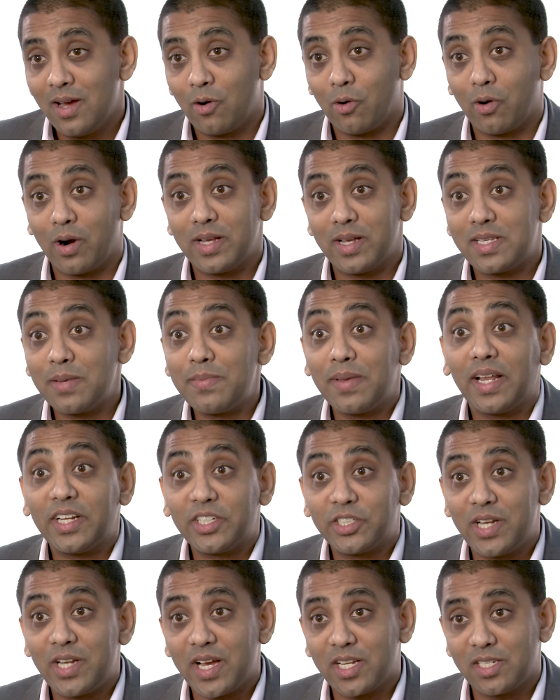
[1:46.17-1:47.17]
or a
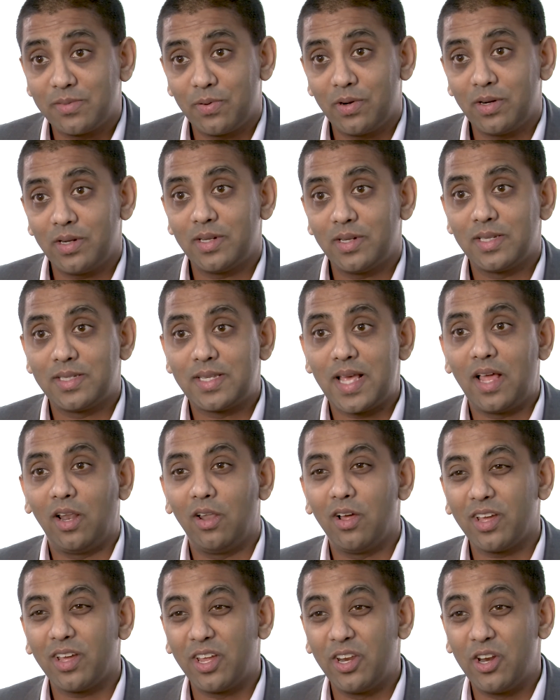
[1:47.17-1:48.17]
simulation expert to say,
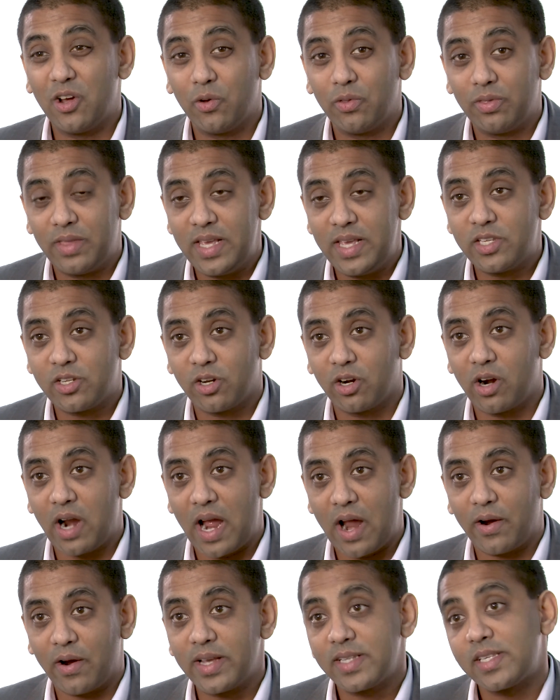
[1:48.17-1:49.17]
look, you know, these are
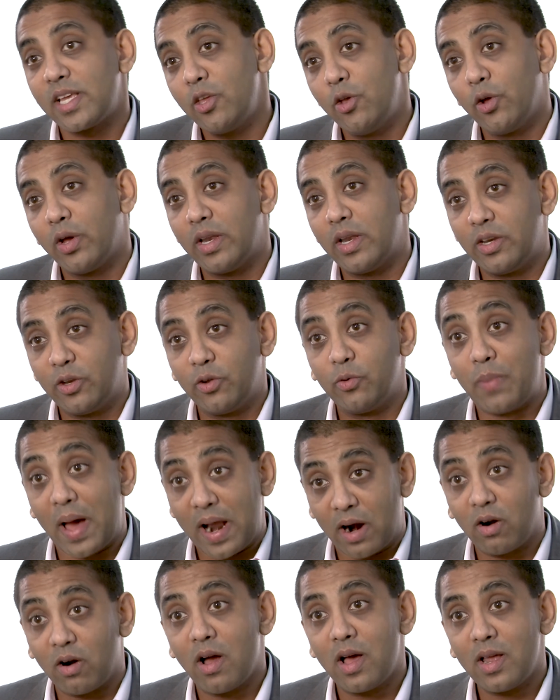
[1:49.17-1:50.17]
areas that you can do
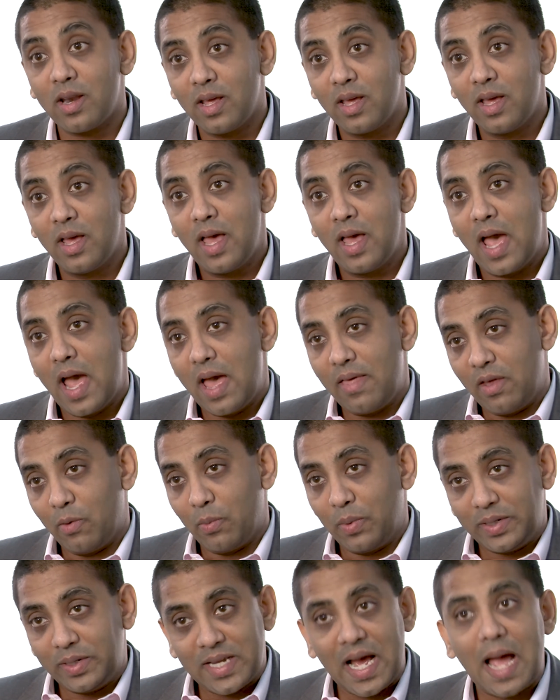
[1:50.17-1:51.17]
better on. And then
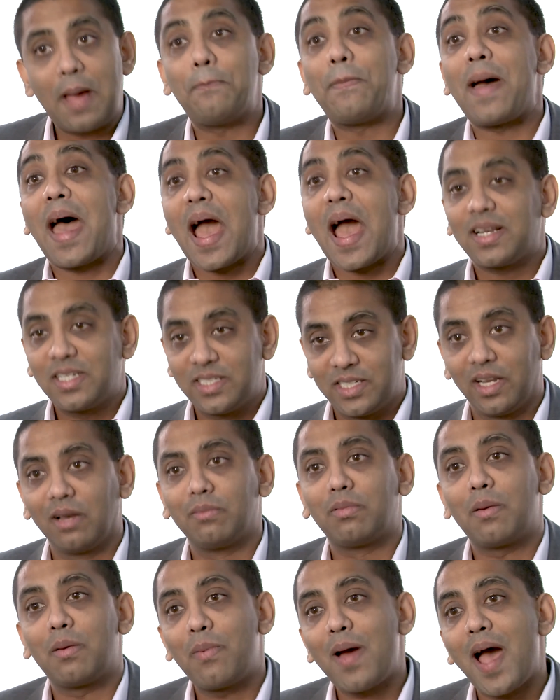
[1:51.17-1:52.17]
when you tie it back to
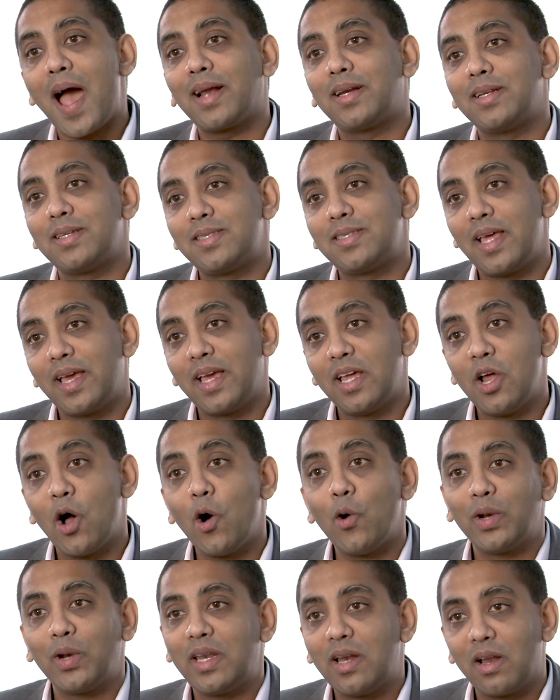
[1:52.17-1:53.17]
deliberate practice, they can
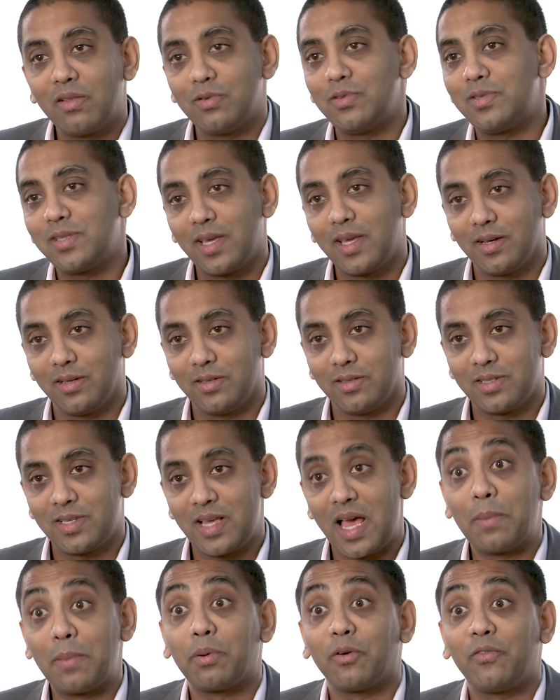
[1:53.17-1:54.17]
hone in on those skills
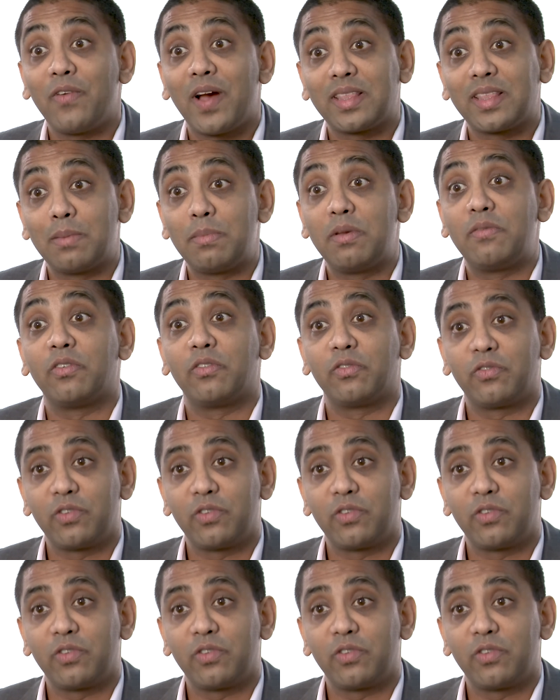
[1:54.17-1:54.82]
and perfect them even